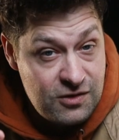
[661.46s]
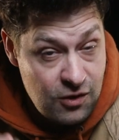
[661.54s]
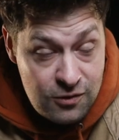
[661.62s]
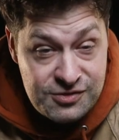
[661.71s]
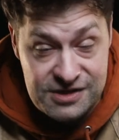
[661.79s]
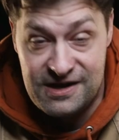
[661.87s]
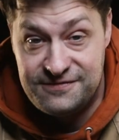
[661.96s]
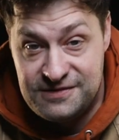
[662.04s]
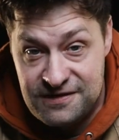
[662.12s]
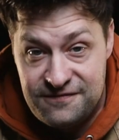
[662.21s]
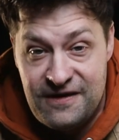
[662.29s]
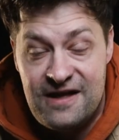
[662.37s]
close enough to
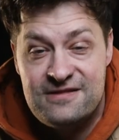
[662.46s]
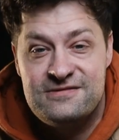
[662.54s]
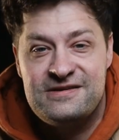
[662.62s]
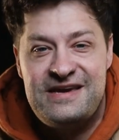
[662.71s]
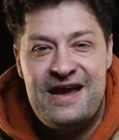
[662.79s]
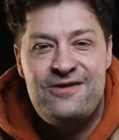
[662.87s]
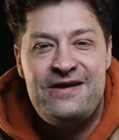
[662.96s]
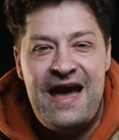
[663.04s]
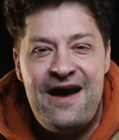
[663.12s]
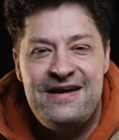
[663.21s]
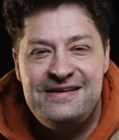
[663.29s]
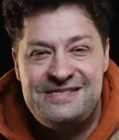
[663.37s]
the father to carry
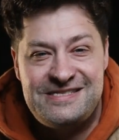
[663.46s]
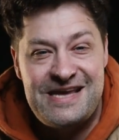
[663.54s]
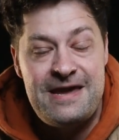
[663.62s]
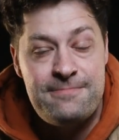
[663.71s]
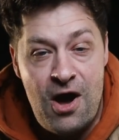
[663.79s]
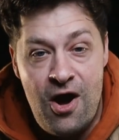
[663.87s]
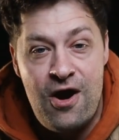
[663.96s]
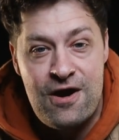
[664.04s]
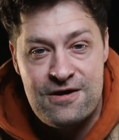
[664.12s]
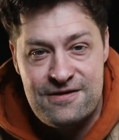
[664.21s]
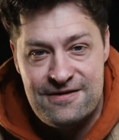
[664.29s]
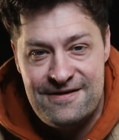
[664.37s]
out his same
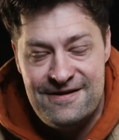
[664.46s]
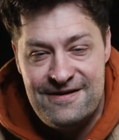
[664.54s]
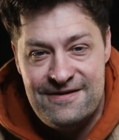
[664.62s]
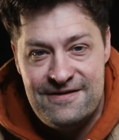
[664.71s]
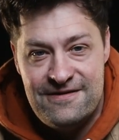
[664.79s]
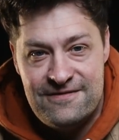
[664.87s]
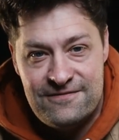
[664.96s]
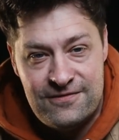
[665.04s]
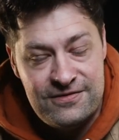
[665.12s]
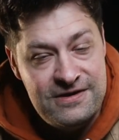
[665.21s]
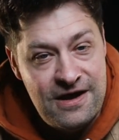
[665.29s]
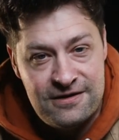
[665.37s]
heart for
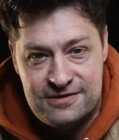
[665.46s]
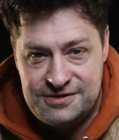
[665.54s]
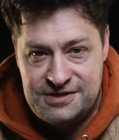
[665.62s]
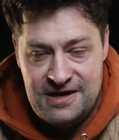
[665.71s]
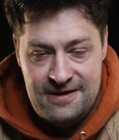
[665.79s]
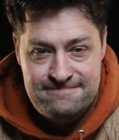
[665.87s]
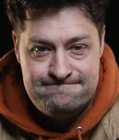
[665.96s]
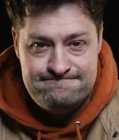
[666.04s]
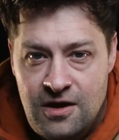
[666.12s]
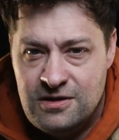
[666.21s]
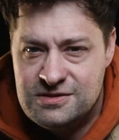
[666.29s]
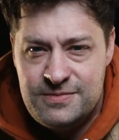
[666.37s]
the younger son.
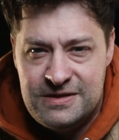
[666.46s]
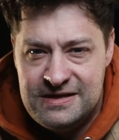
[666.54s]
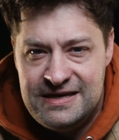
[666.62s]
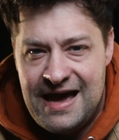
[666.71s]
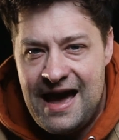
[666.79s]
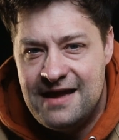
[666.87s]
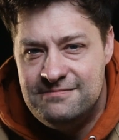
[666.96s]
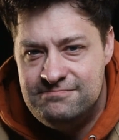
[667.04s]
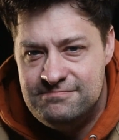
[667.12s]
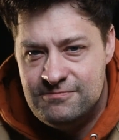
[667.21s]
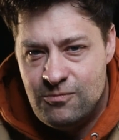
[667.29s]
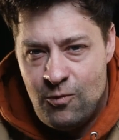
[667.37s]
Ultimately, God
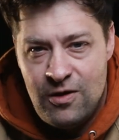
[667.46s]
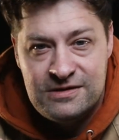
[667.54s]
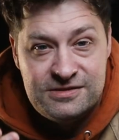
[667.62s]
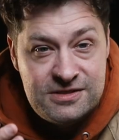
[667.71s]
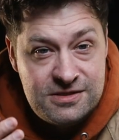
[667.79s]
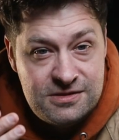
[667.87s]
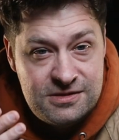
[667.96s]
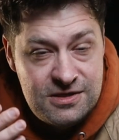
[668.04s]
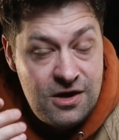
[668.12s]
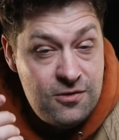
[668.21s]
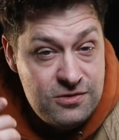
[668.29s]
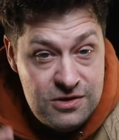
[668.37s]
wants to
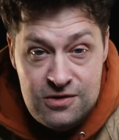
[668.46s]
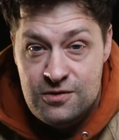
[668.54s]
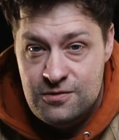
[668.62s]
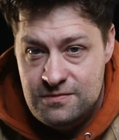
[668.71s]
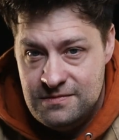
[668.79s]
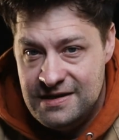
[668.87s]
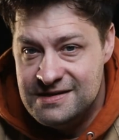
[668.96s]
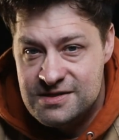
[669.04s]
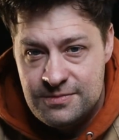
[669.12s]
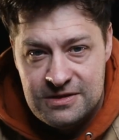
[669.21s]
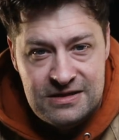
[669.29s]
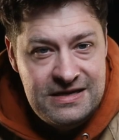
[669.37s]
know you
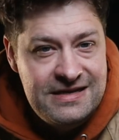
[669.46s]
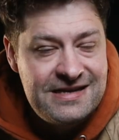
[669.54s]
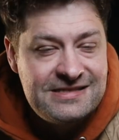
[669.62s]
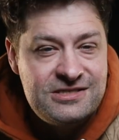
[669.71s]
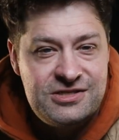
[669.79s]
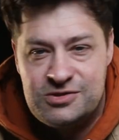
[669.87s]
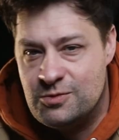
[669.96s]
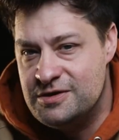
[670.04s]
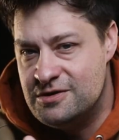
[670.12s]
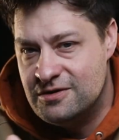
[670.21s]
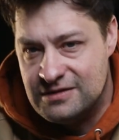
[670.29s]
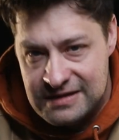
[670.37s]
intimately. He doesn't just want
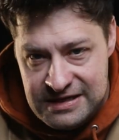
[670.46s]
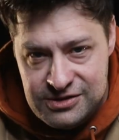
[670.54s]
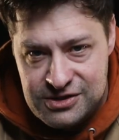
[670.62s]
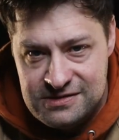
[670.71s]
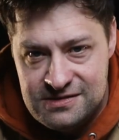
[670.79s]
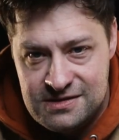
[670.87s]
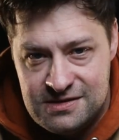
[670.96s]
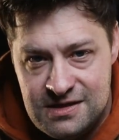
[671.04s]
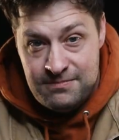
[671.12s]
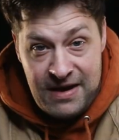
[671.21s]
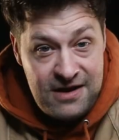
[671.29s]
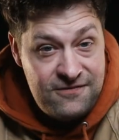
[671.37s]
your allegiance.
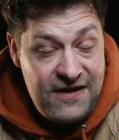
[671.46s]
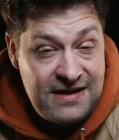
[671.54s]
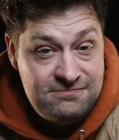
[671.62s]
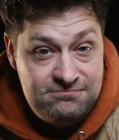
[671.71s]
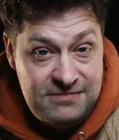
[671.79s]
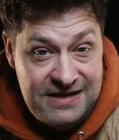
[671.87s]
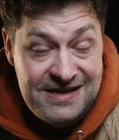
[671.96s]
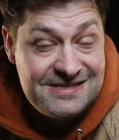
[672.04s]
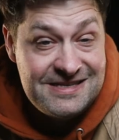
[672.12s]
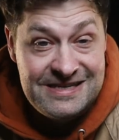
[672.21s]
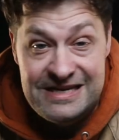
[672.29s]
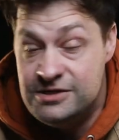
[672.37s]
Matter of fact, he
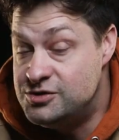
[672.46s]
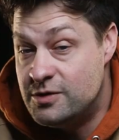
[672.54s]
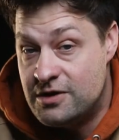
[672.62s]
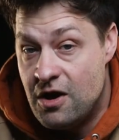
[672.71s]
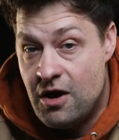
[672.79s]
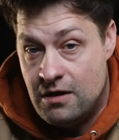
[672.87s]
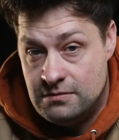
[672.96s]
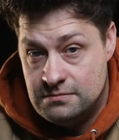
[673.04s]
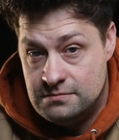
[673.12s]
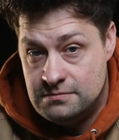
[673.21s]
doesn't need you at all.